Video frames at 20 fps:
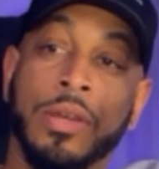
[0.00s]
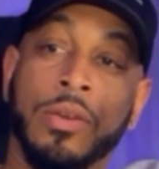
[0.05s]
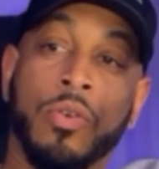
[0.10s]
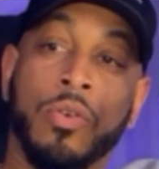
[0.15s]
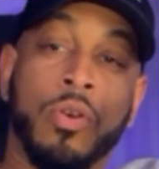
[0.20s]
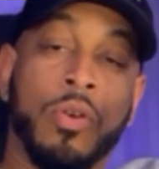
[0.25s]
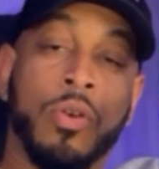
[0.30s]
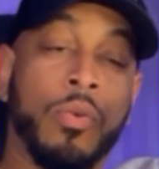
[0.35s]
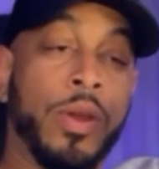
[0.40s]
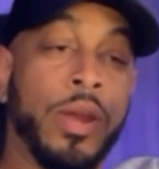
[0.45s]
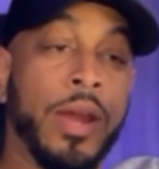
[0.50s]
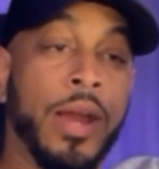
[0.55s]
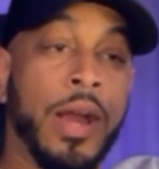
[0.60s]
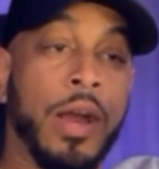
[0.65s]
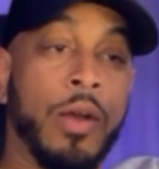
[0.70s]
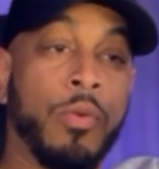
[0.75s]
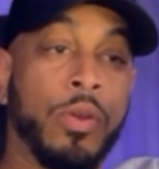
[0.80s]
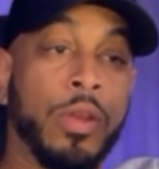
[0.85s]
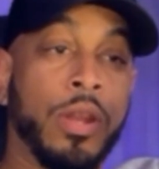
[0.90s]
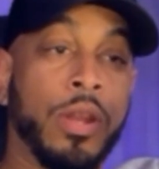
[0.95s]
Or where
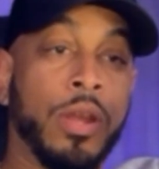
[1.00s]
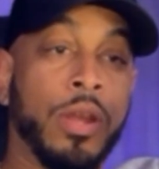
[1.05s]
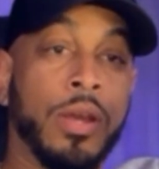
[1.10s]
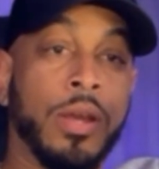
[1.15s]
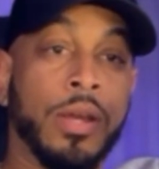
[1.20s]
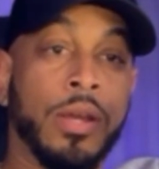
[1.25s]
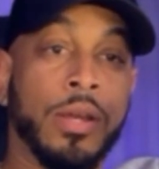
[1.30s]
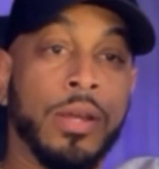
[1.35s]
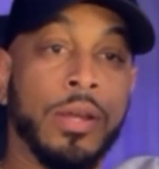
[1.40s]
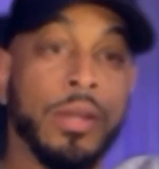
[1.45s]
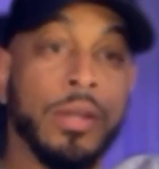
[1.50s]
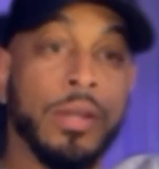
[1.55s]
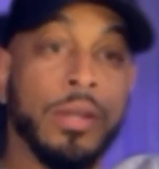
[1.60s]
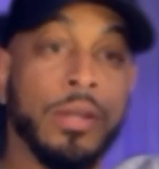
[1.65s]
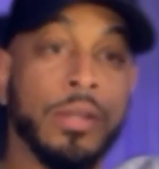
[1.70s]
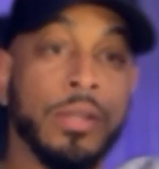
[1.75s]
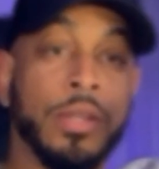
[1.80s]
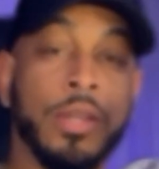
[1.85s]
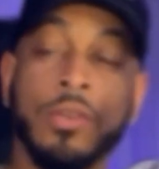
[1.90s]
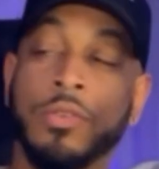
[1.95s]
I would
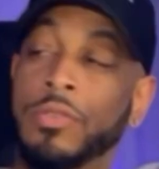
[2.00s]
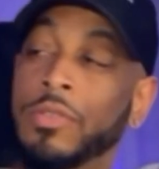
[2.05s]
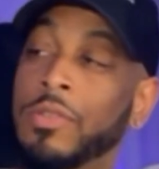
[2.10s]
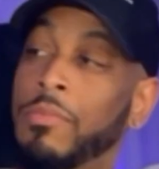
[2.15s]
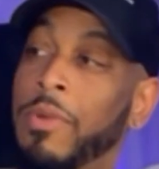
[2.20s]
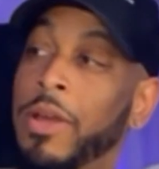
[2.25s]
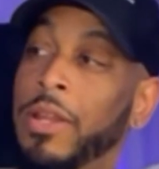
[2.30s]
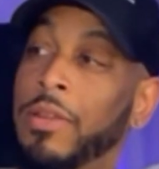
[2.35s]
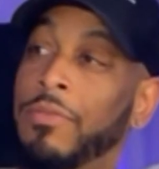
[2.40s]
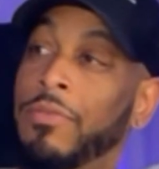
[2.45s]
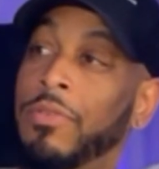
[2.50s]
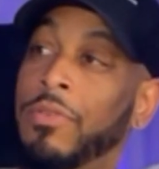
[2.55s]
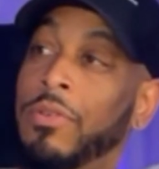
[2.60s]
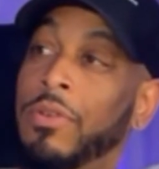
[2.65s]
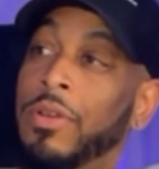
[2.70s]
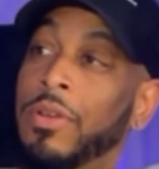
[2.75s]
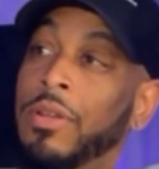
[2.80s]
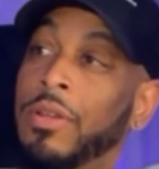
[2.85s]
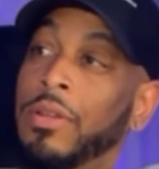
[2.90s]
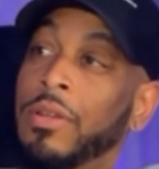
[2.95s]
kill somebody
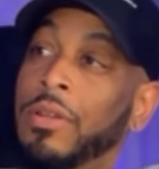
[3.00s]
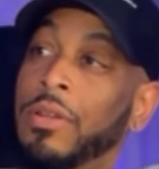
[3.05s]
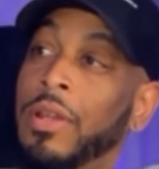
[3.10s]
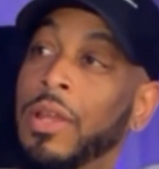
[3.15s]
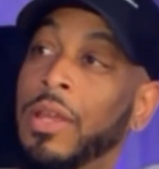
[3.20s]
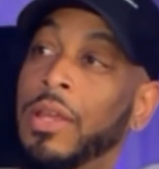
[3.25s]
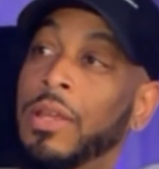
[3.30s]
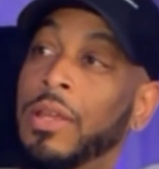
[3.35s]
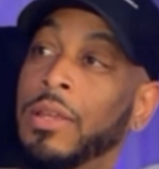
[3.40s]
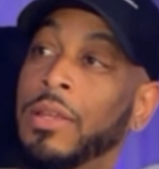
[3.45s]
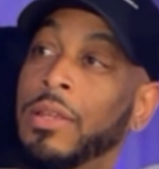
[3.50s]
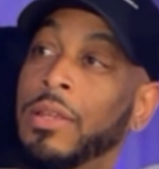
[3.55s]
for it. Like,